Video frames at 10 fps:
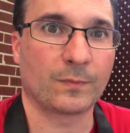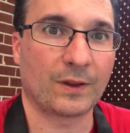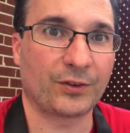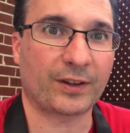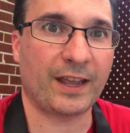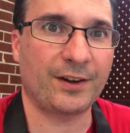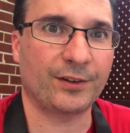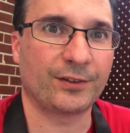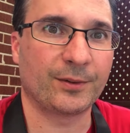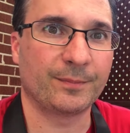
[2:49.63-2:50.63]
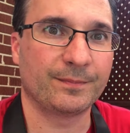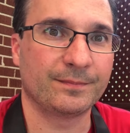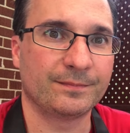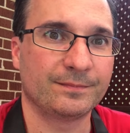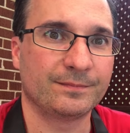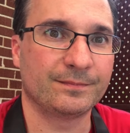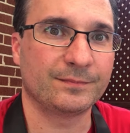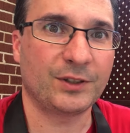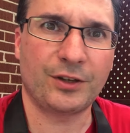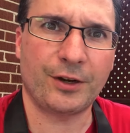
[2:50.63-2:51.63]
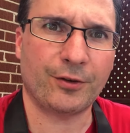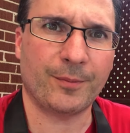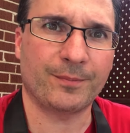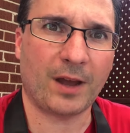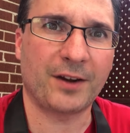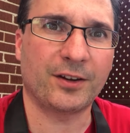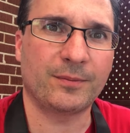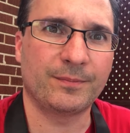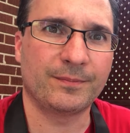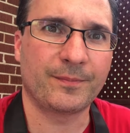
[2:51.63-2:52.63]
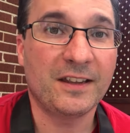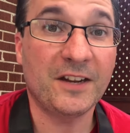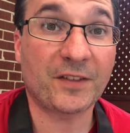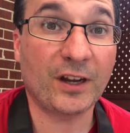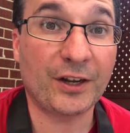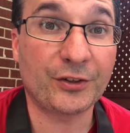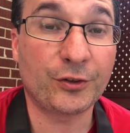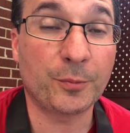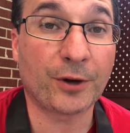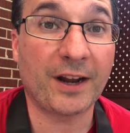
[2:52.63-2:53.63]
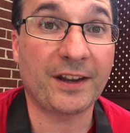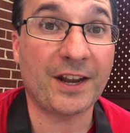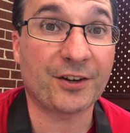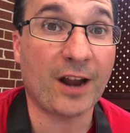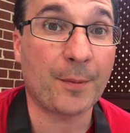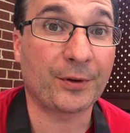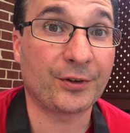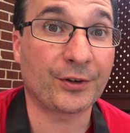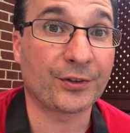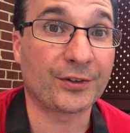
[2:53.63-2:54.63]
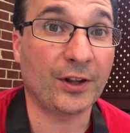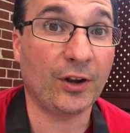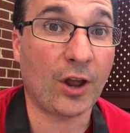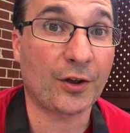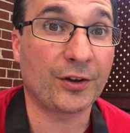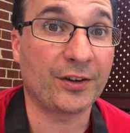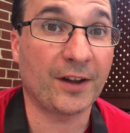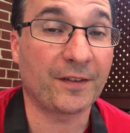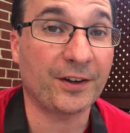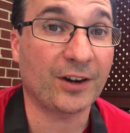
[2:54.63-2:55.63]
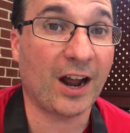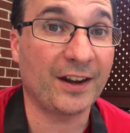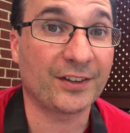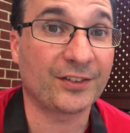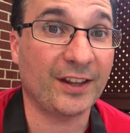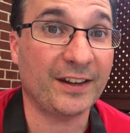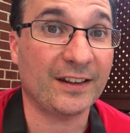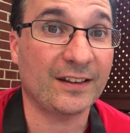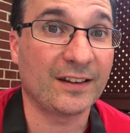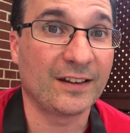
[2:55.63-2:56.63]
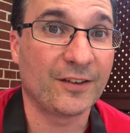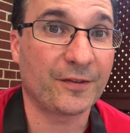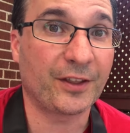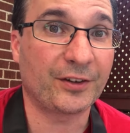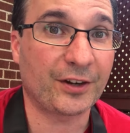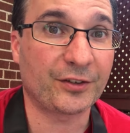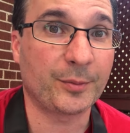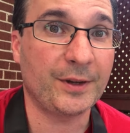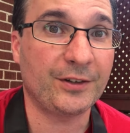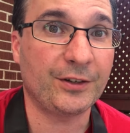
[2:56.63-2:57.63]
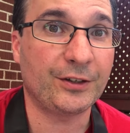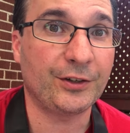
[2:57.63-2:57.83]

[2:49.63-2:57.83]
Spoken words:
cicadas. Did you hear them? I did. If the lighting's too bright and your aperture is still not good enough at your highest setting for the shutter speed you need to